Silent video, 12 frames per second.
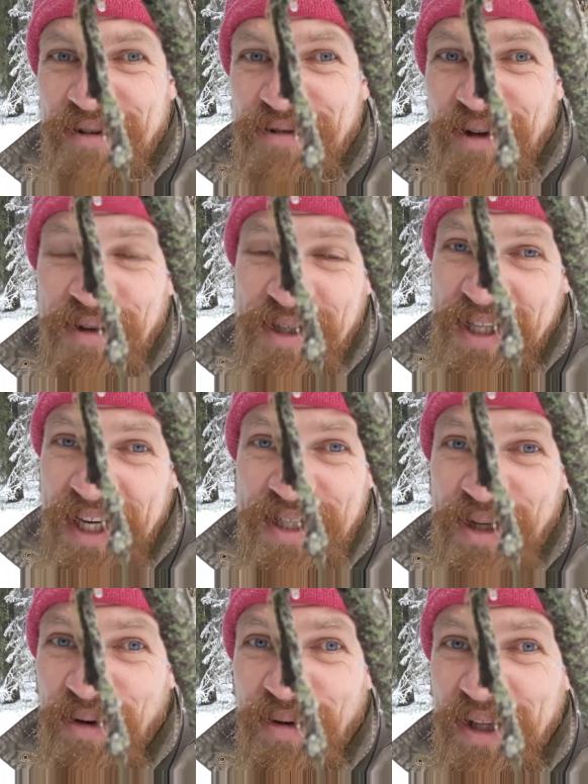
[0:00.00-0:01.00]
Forest as
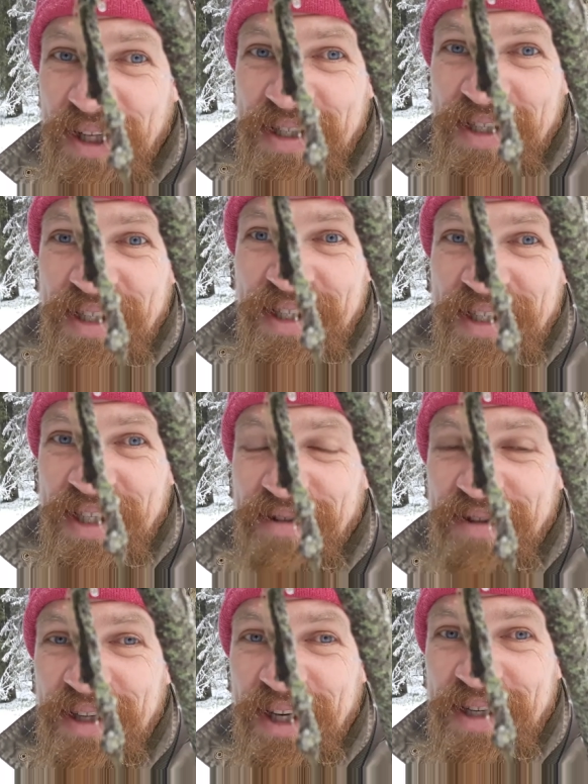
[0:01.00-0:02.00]
old as since
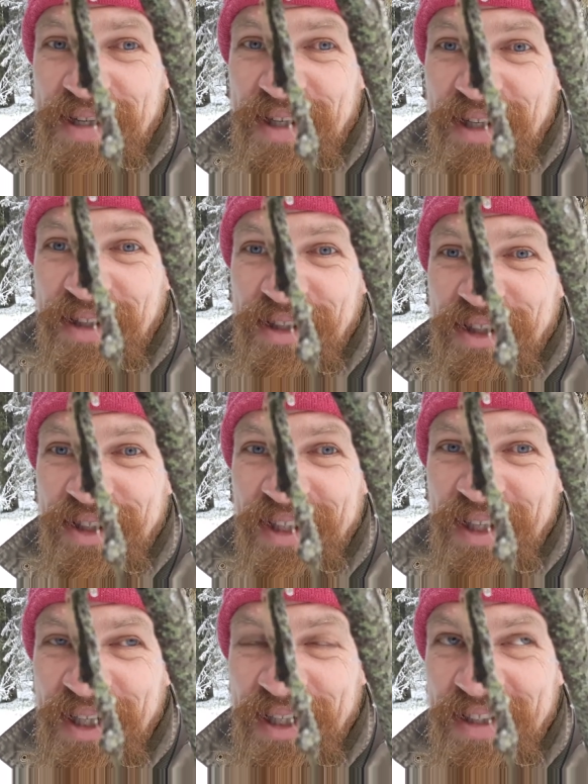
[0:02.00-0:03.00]
after the Ice Age.
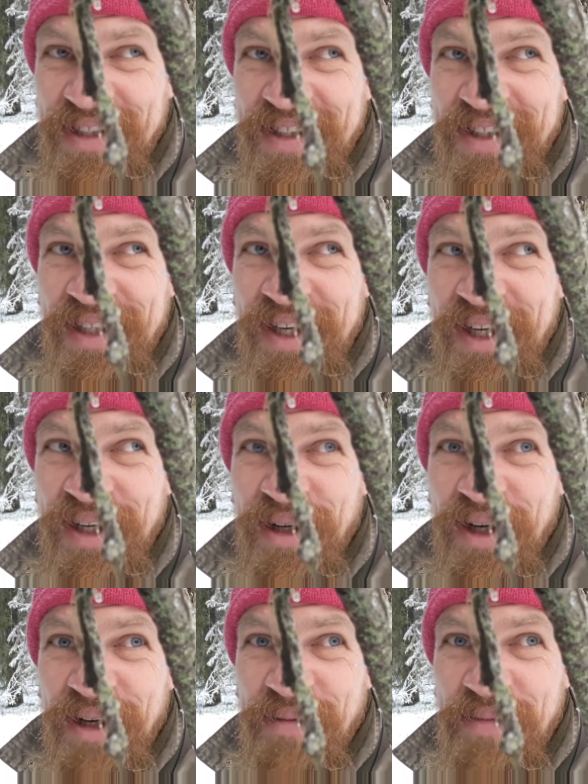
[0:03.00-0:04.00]
And
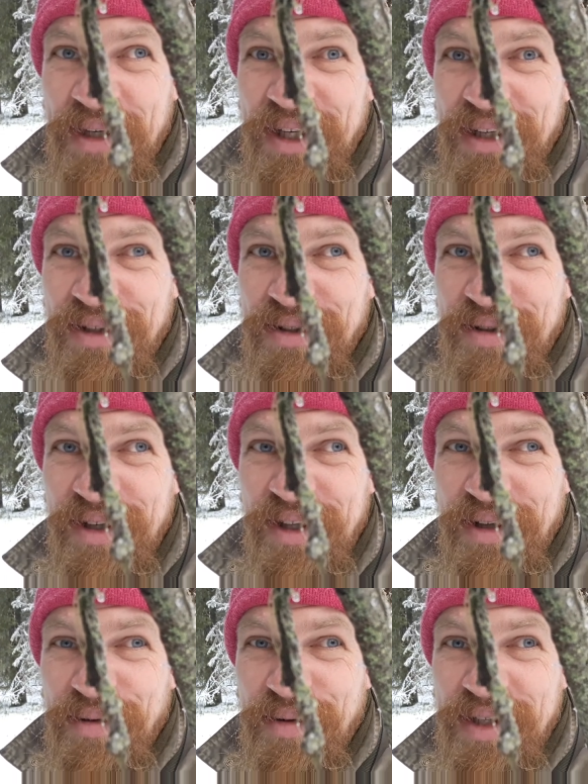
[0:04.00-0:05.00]
I'm here
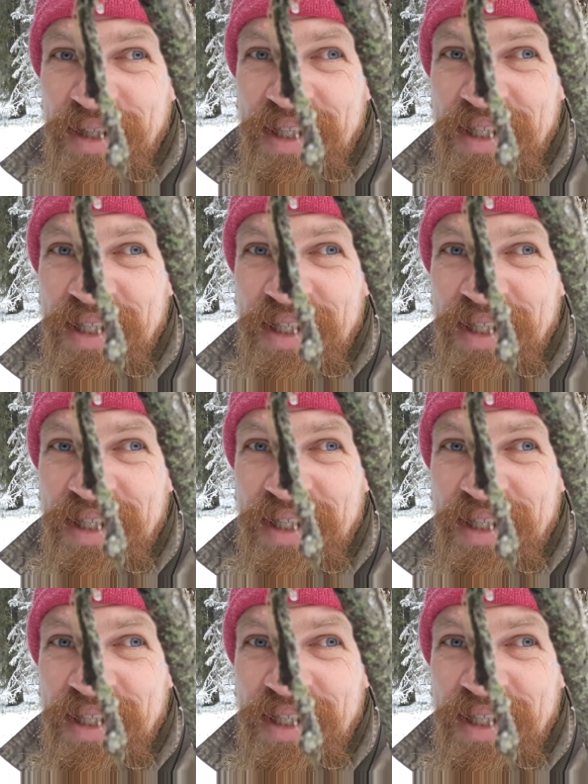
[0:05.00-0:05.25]
together with